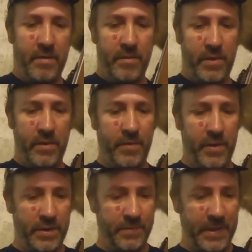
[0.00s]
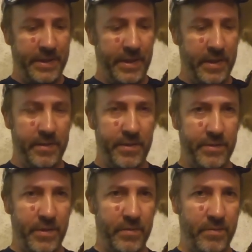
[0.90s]
blow apart, especially a lot of
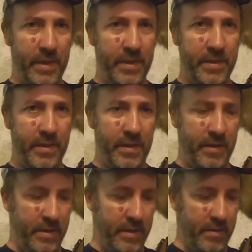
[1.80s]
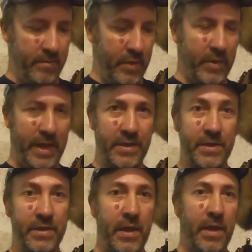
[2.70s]
those old military bolt
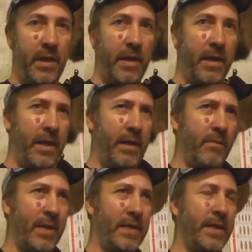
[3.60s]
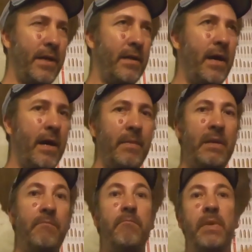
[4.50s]
actions. And when I say a lot, I
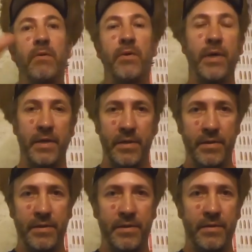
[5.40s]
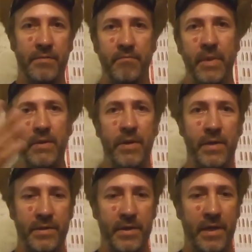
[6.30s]
mean millions,
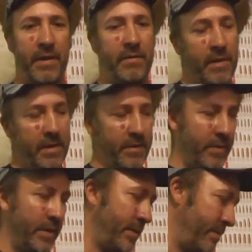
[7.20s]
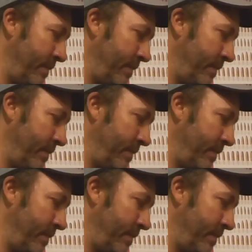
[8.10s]
not hundreds,